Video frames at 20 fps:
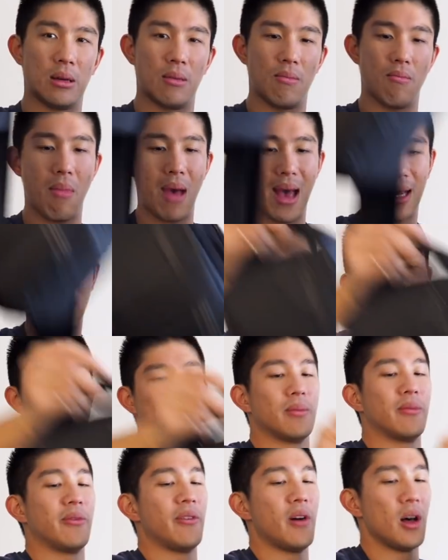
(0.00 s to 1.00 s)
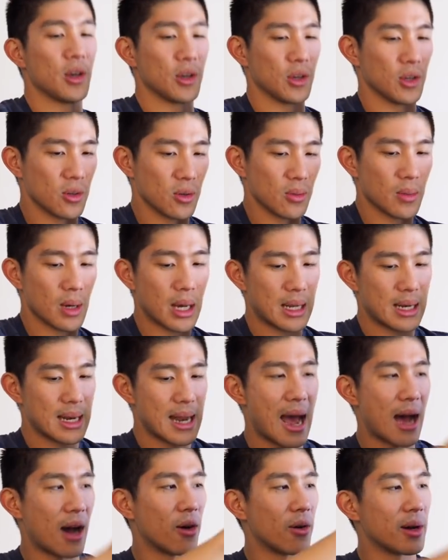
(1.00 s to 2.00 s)
volume.
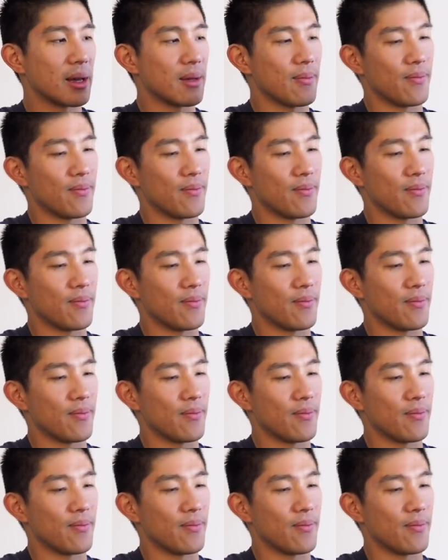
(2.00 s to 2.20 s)
Now,